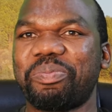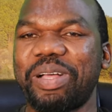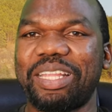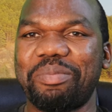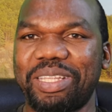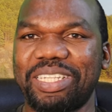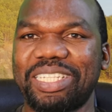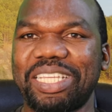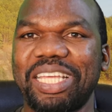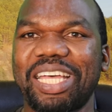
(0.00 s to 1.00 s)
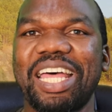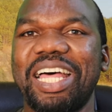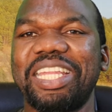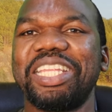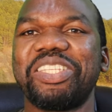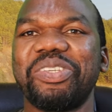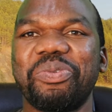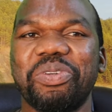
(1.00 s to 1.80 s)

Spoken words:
Parliament unless you